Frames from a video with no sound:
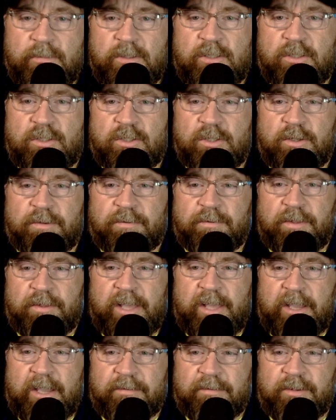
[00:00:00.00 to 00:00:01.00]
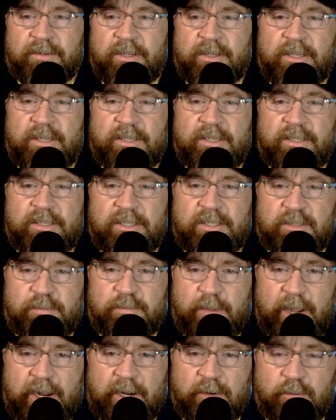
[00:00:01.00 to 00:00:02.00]
so, for they have
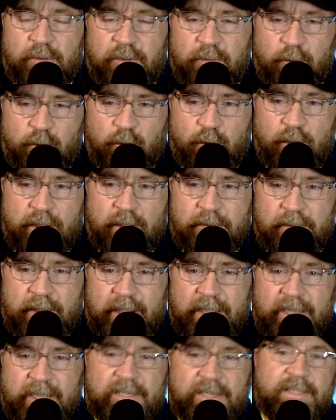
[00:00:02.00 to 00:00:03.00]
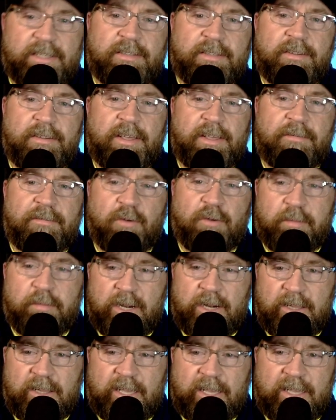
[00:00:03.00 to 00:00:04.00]
conspired with one mind, they form
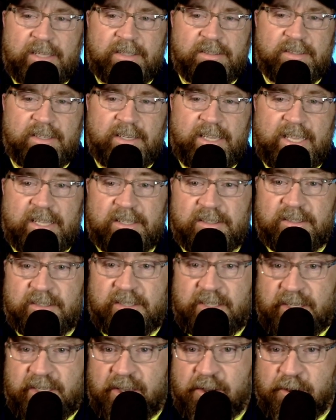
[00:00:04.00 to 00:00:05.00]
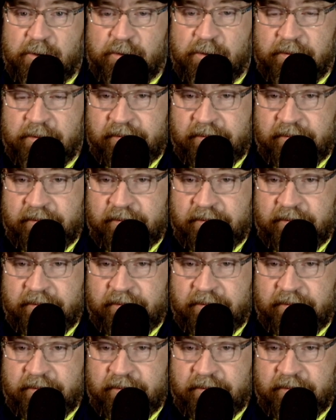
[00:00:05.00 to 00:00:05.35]
an alliance against you.